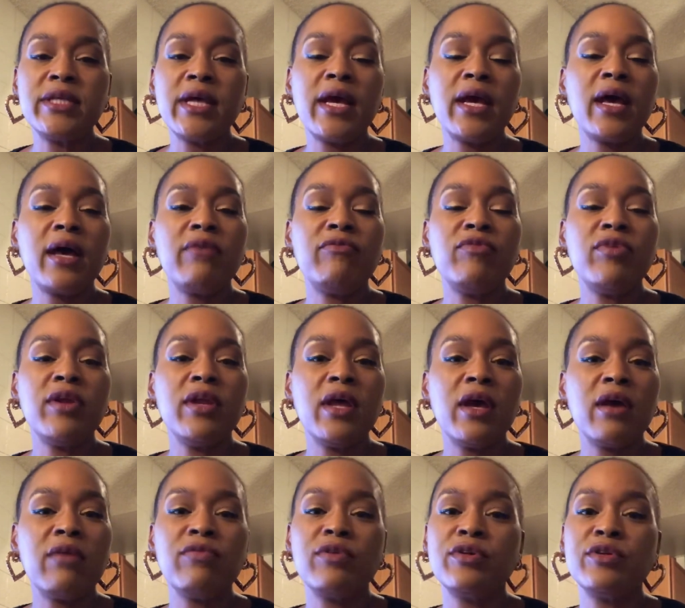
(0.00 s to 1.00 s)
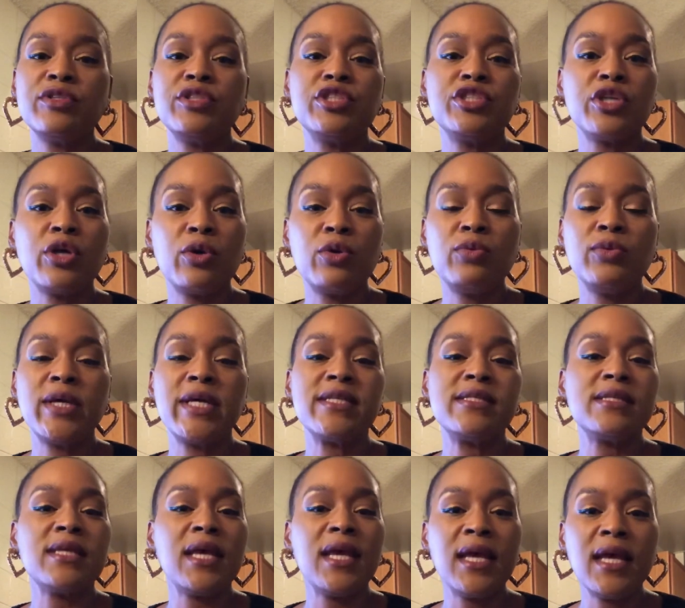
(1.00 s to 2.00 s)
They have never shown
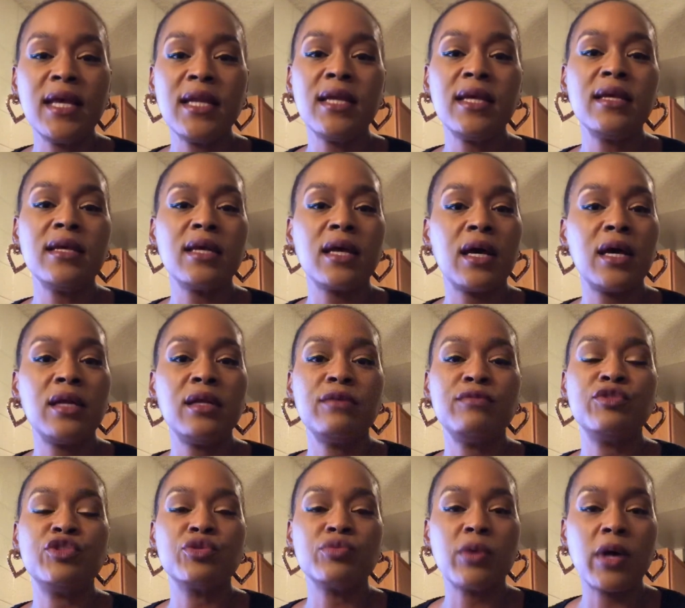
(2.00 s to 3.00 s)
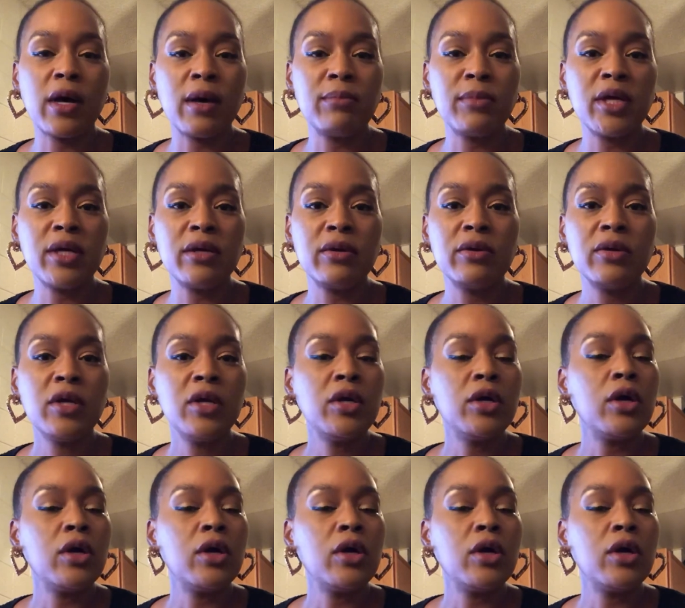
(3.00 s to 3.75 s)
us any kind of drama